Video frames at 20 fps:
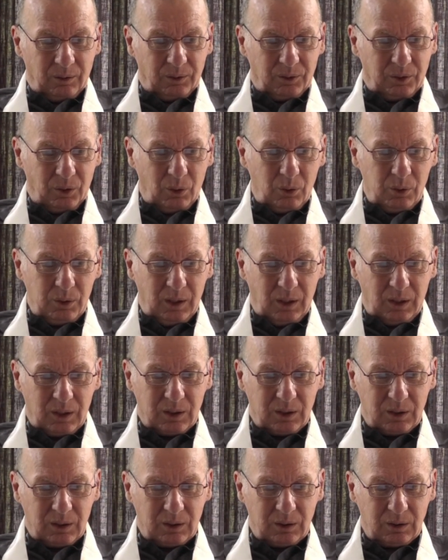So,
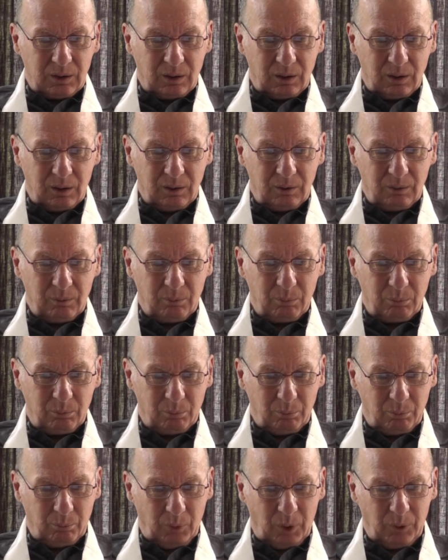yes, uh,
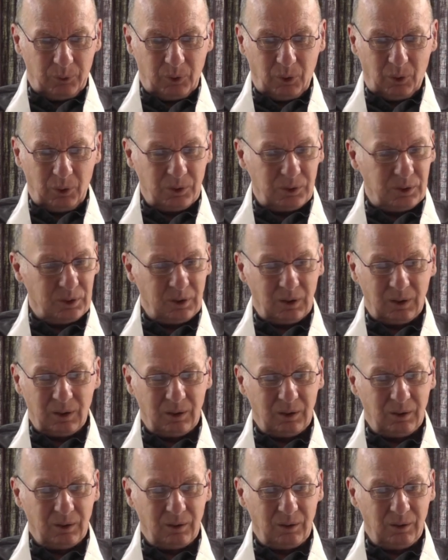we've got
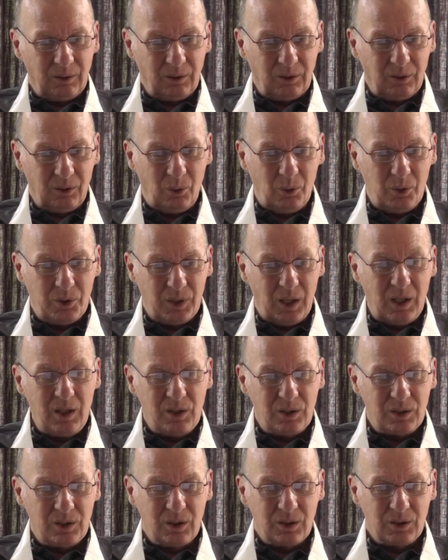uh, those
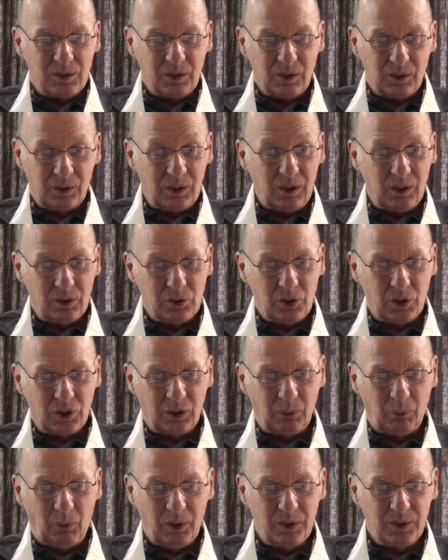instances. These are
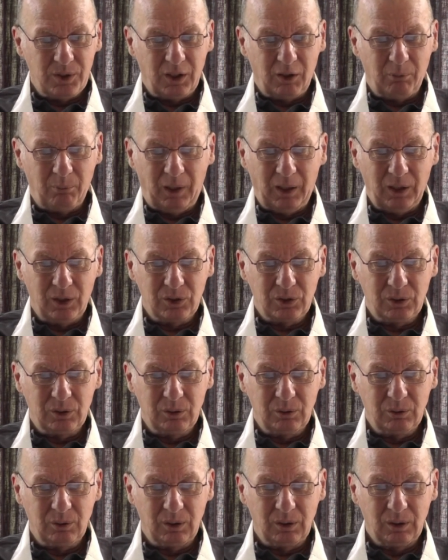just the ones that I've managed
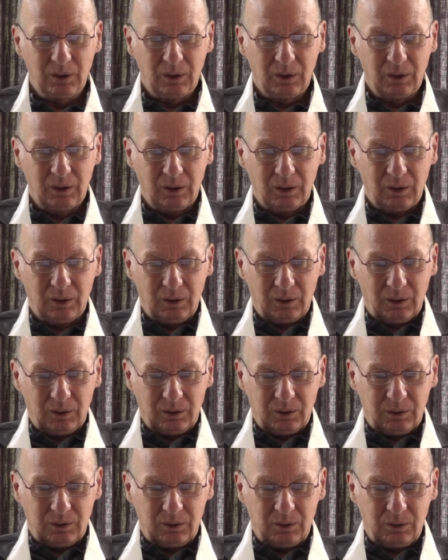to, uh,
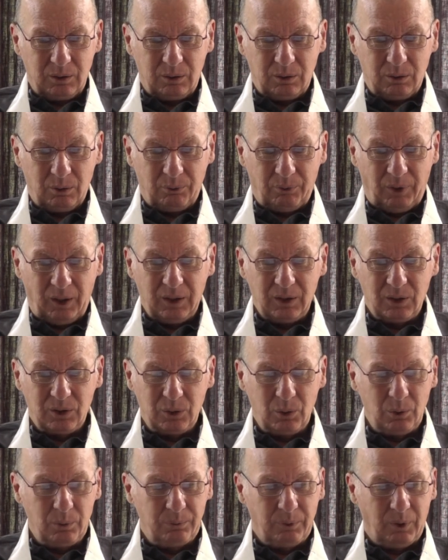to, to find
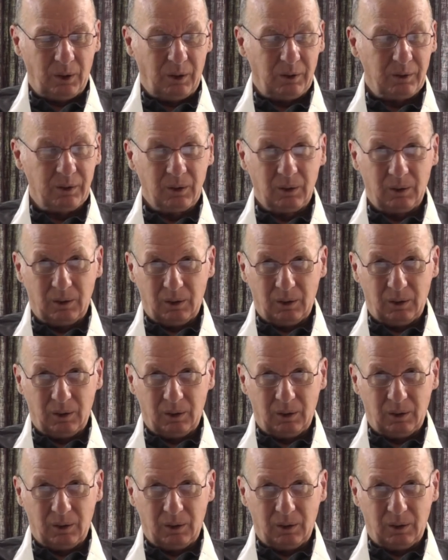so far.